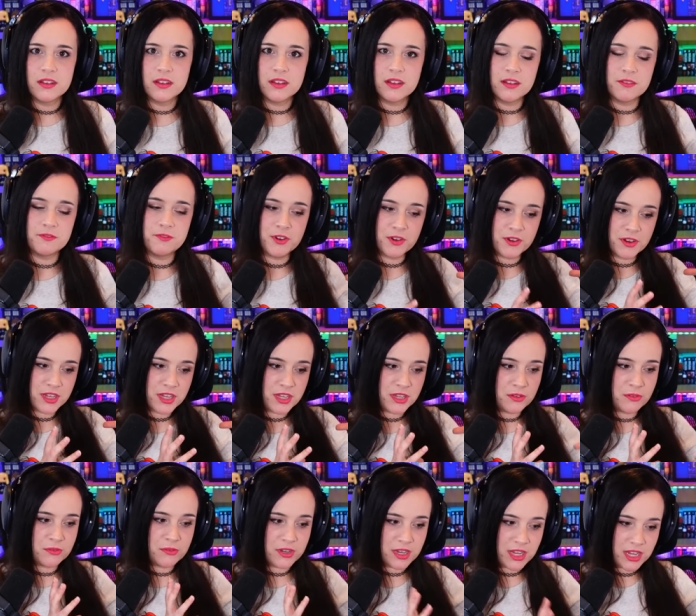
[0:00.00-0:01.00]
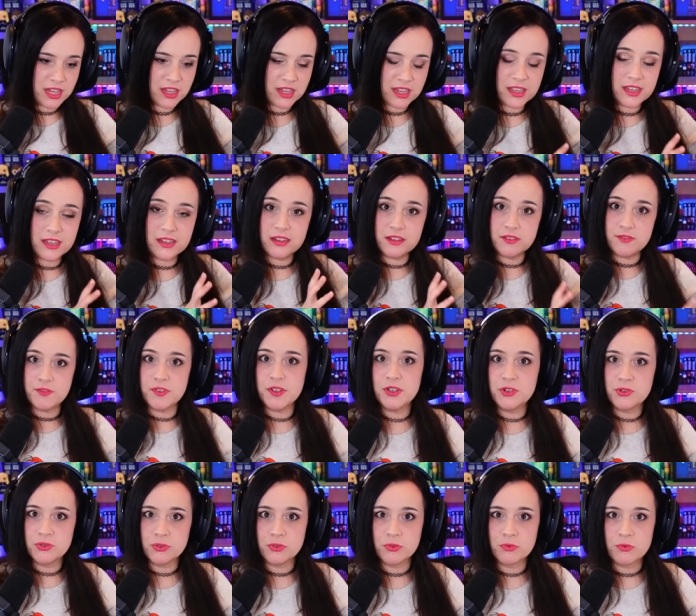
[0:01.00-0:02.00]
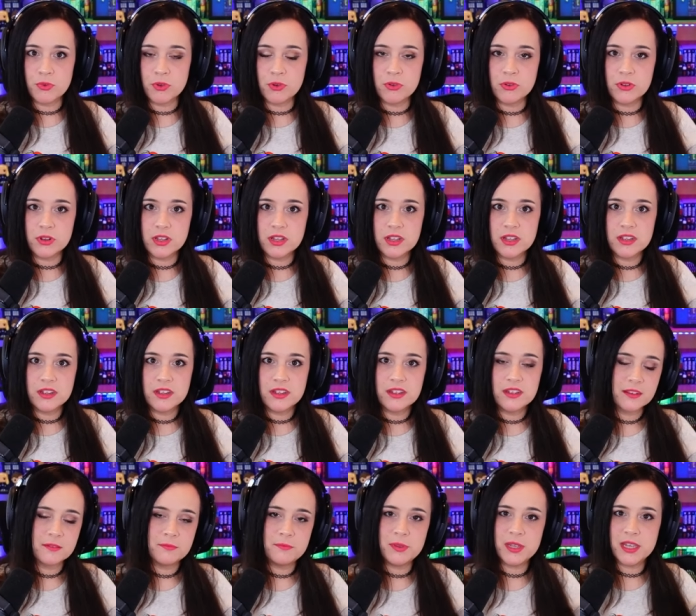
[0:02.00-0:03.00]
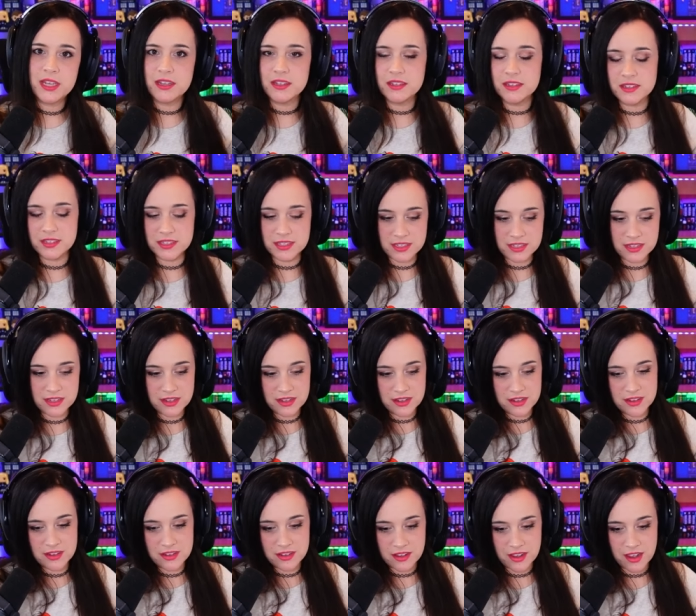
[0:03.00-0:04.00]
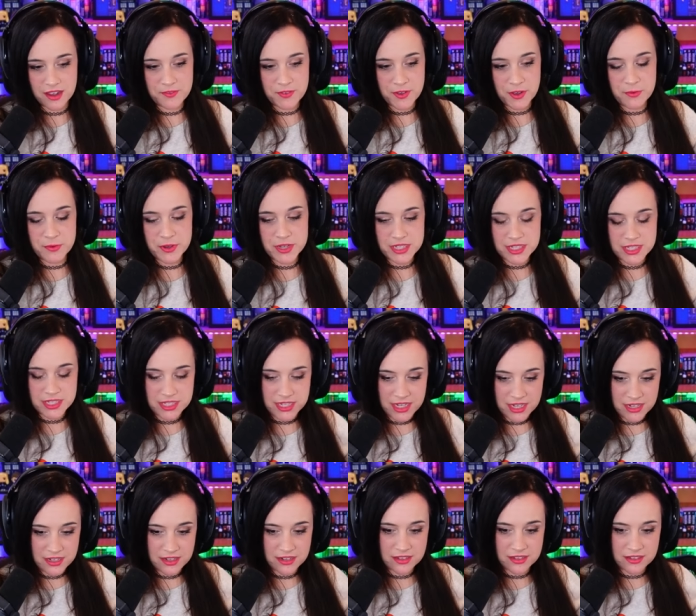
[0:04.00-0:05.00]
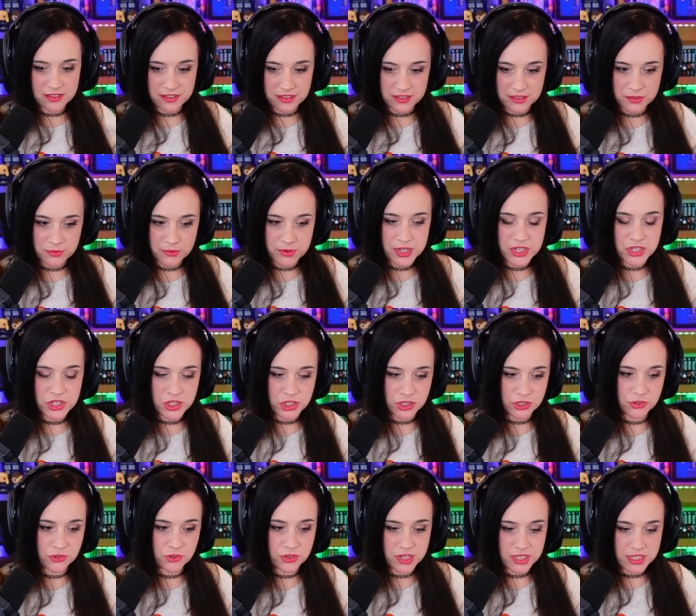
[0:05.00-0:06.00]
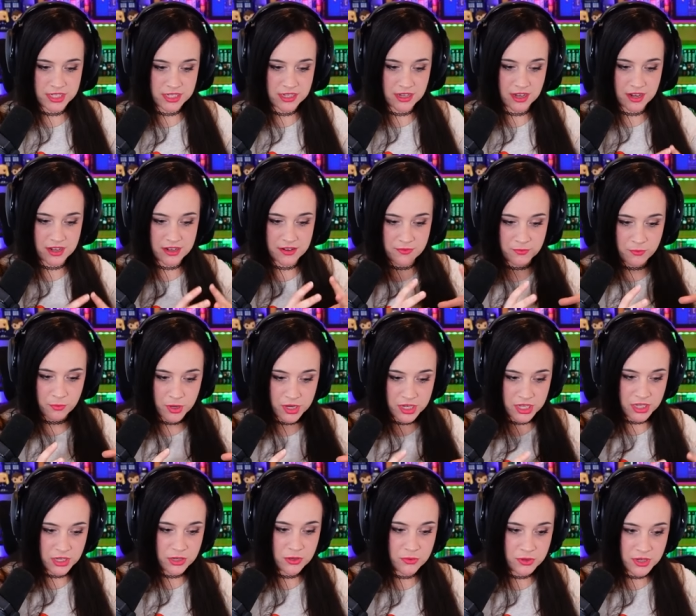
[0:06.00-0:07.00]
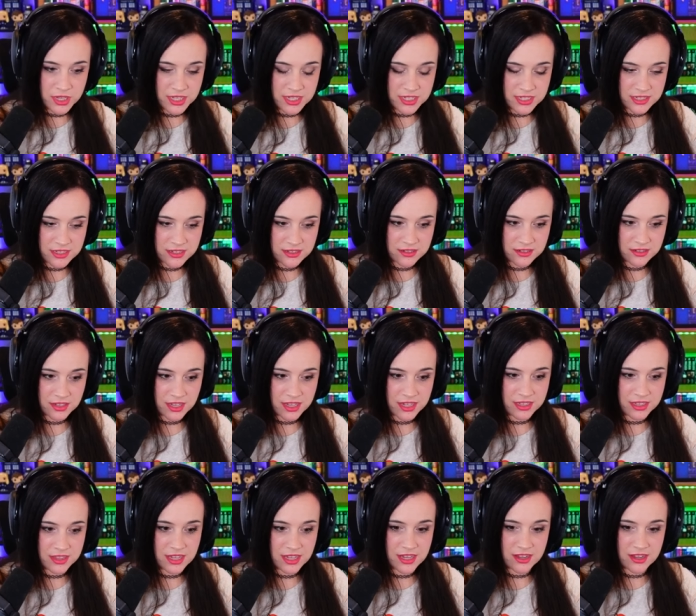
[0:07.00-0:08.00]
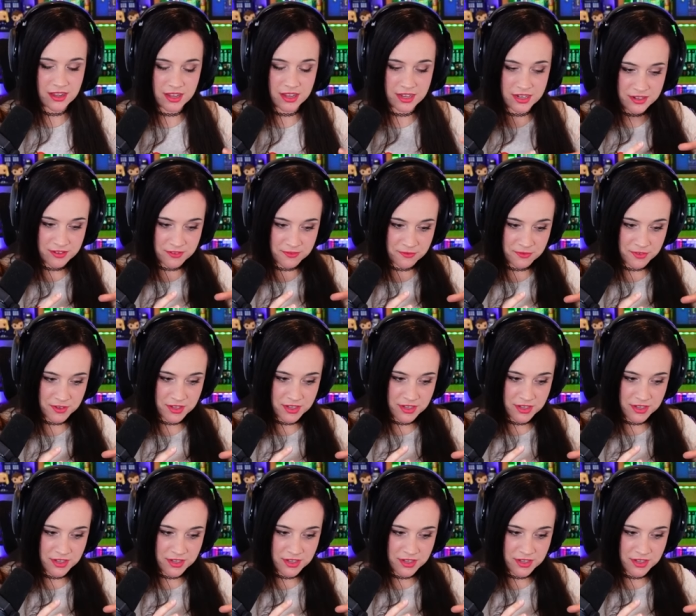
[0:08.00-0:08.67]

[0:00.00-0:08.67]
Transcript: a very unique individual role, because I've always seen the three children as kind of one unit. Like they kind of